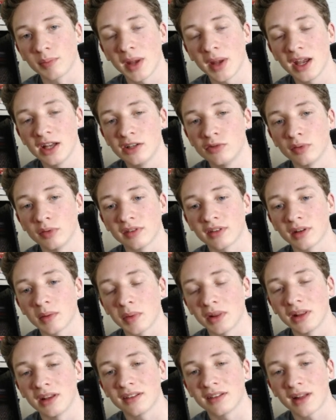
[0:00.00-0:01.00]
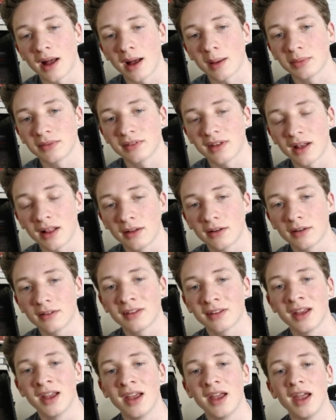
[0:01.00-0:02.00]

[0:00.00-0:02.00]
page with some of these top sellers,